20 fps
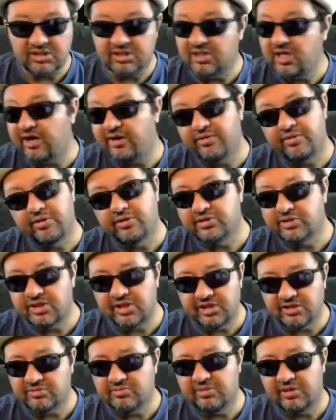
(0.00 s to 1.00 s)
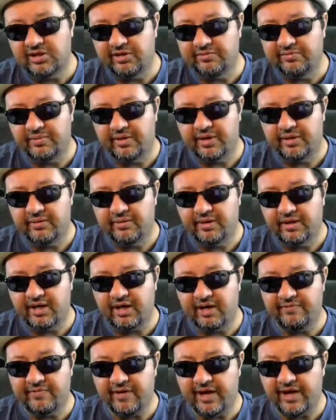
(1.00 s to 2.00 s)
It's none of those things, believe me.
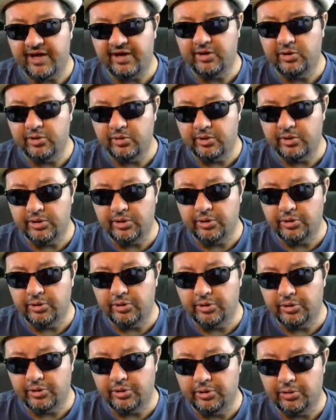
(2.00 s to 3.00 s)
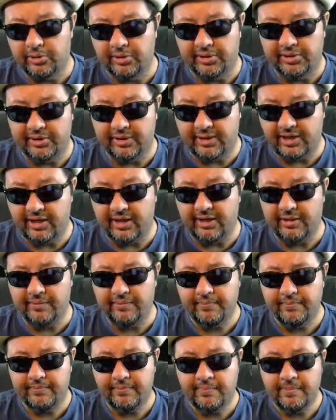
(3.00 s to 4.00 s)
Okay, if I can do it, you can do it,
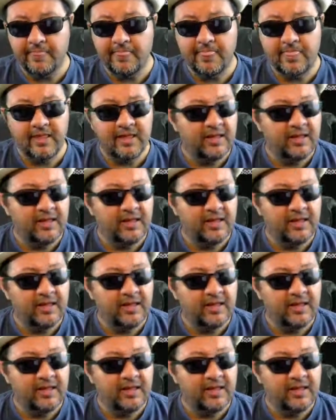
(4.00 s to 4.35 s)
okay?